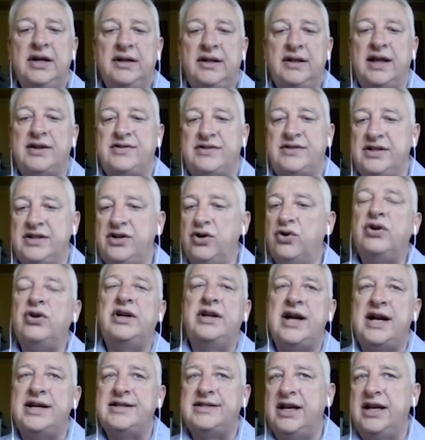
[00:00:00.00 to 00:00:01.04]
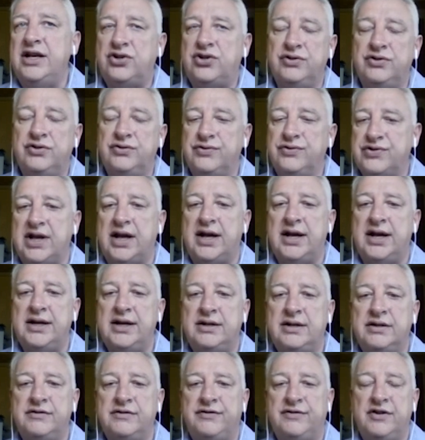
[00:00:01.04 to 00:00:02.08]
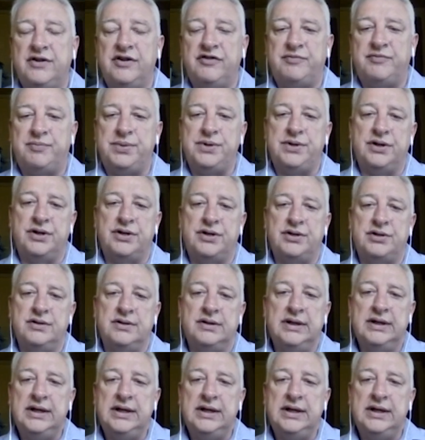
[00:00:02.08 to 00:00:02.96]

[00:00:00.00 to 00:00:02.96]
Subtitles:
That's the organizational side of production.